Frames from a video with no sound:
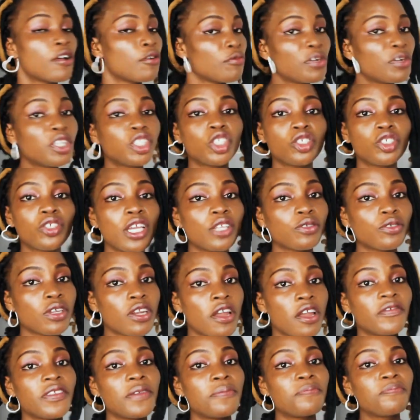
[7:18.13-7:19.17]
which you know is
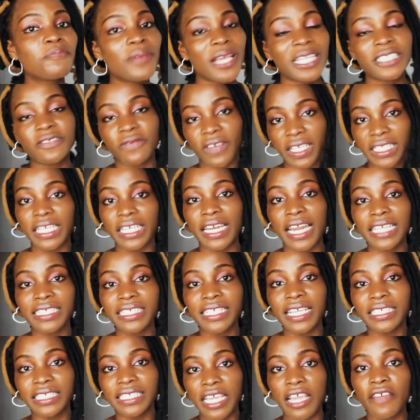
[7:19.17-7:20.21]
one of the best
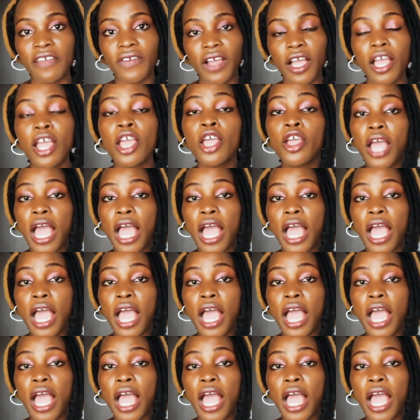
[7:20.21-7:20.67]
fertilizers ever.